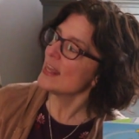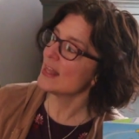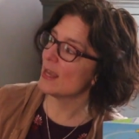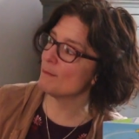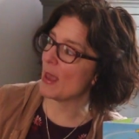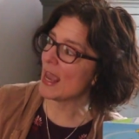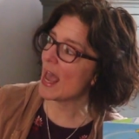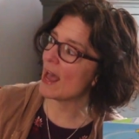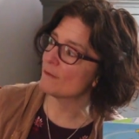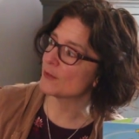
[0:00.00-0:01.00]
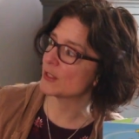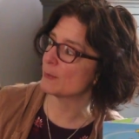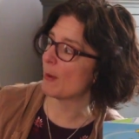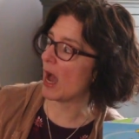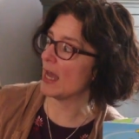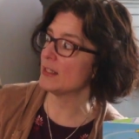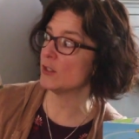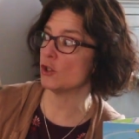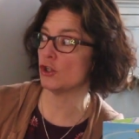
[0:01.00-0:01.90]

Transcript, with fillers: They may have spots,